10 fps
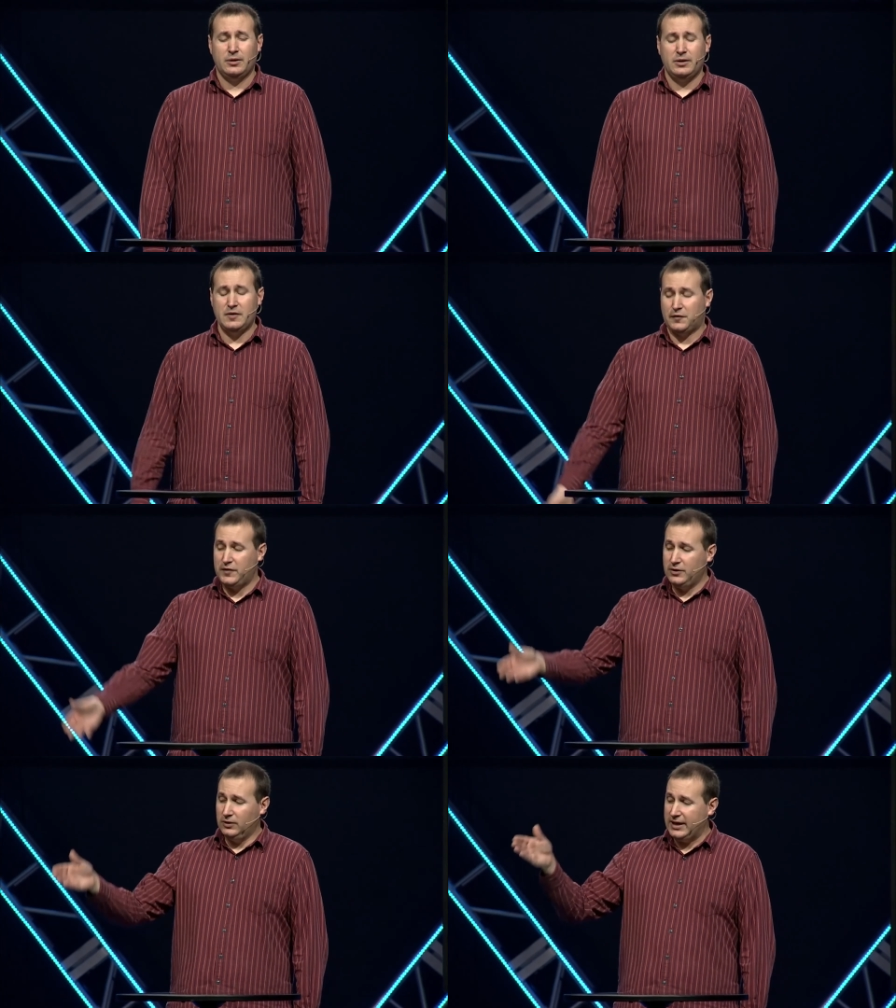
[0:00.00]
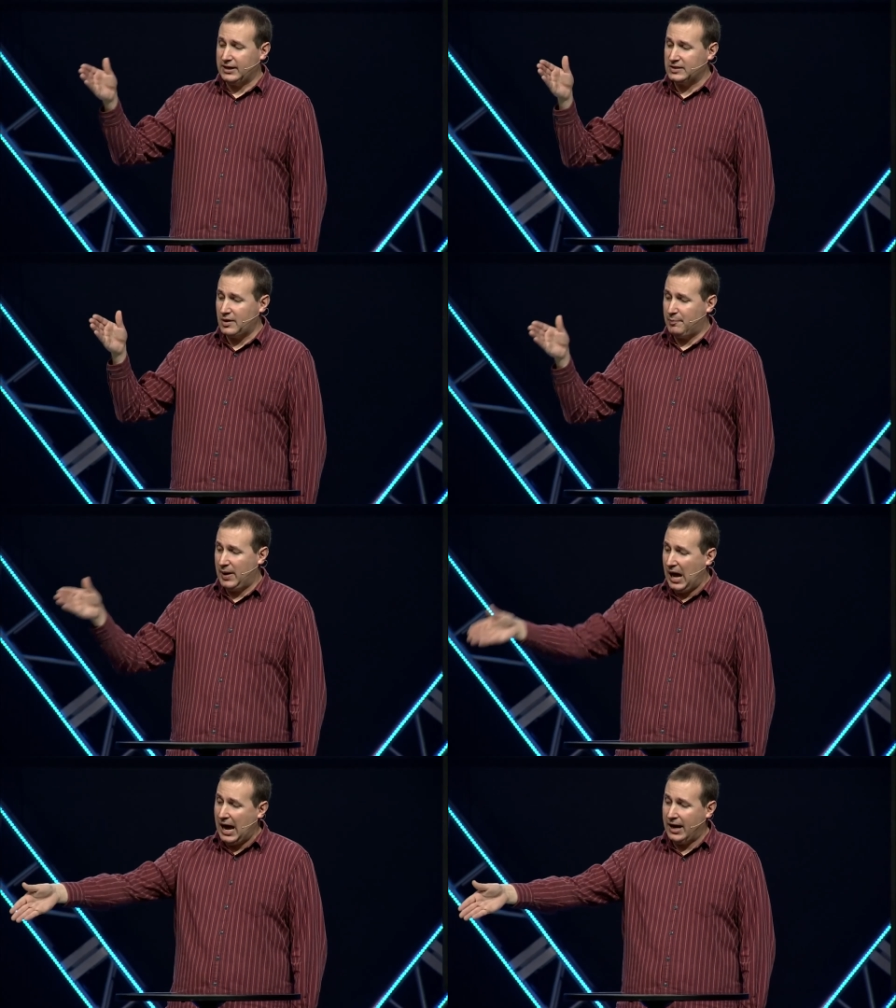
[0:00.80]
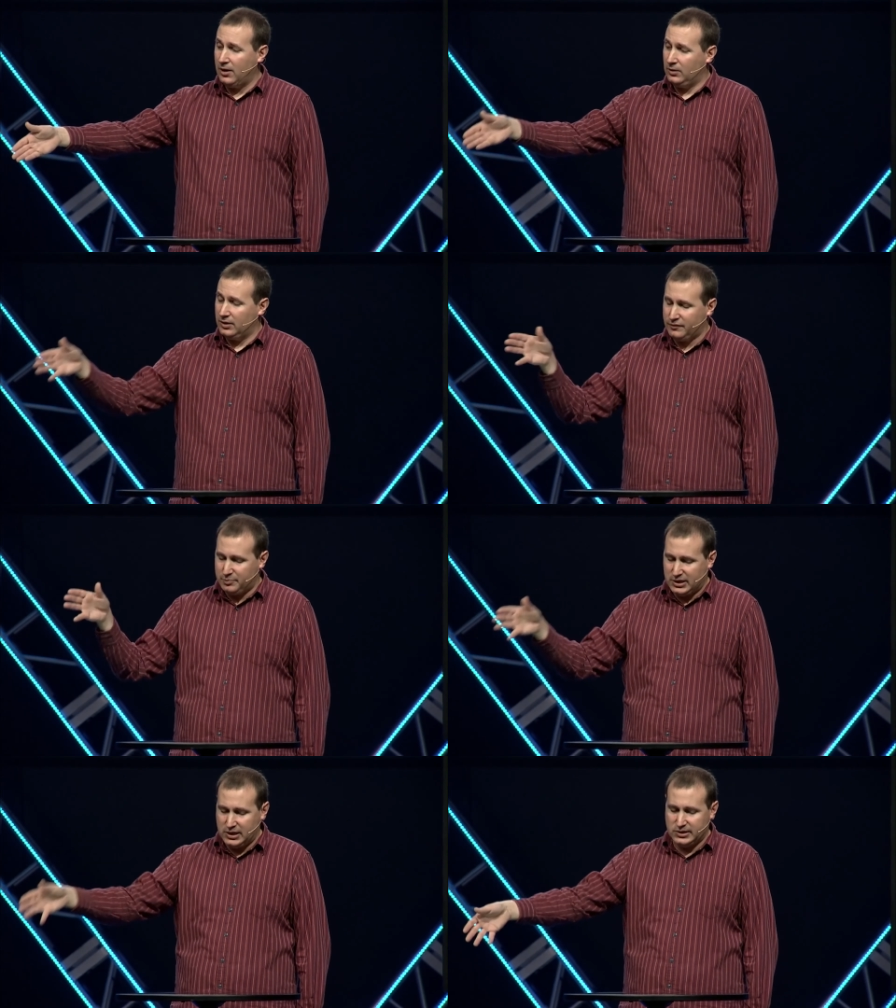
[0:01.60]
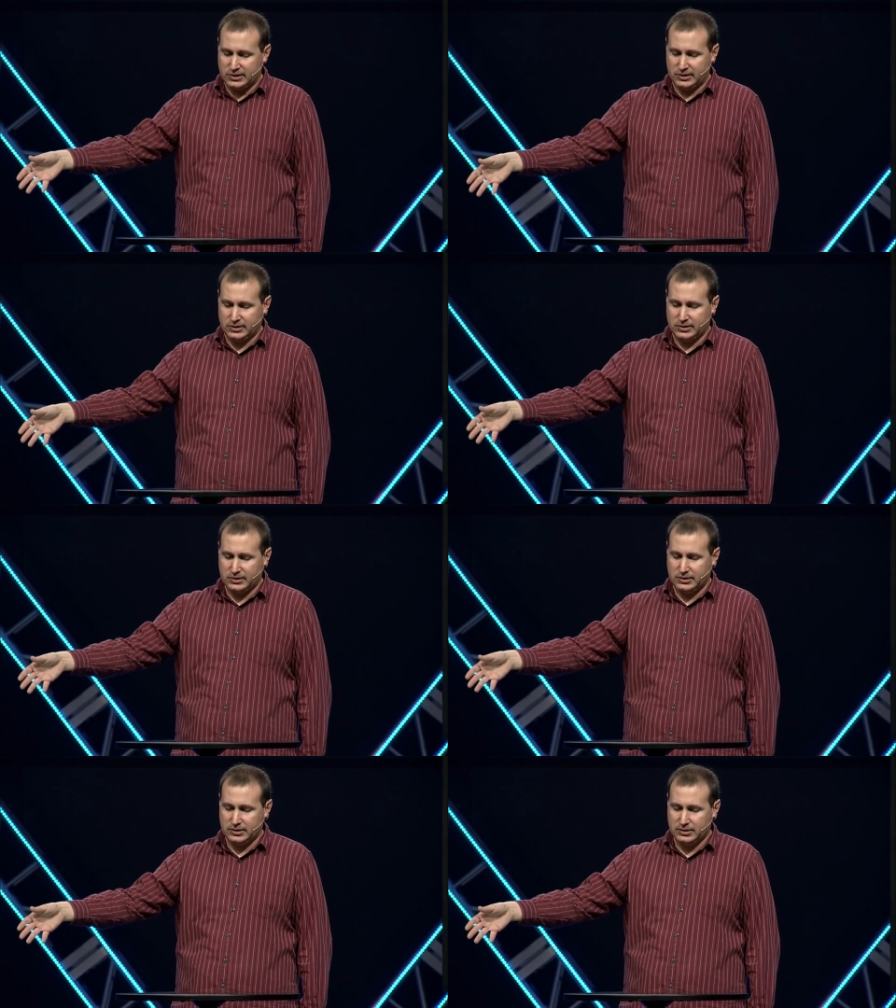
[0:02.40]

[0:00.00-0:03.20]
They feel like it's a pile of pieces.